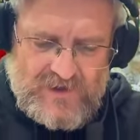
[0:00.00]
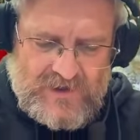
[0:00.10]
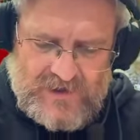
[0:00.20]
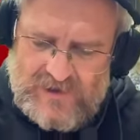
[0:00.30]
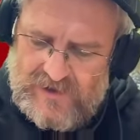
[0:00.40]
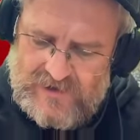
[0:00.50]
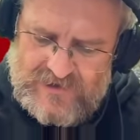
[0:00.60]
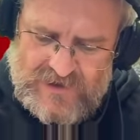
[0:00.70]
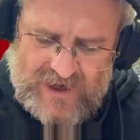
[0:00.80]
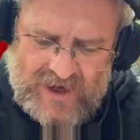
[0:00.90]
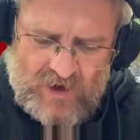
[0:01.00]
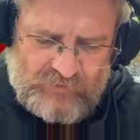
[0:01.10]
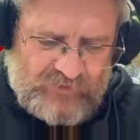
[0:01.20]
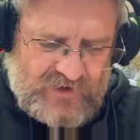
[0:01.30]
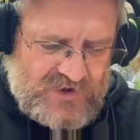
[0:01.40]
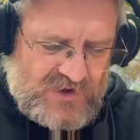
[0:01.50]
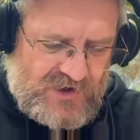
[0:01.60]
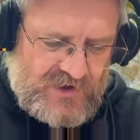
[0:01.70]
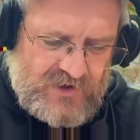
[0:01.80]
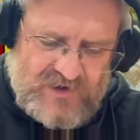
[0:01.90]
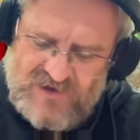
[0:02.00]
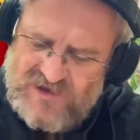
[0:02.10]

And Alfred should